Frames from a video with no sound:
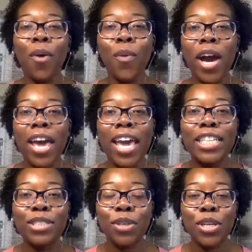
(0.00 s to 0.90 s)
what
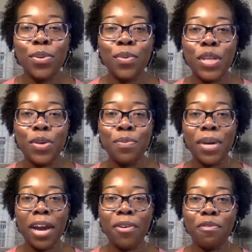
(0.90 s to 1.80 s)
age were you when you
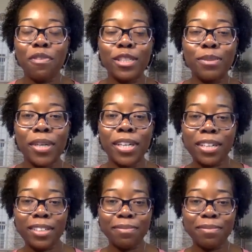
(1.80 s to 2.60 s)
put out your first book?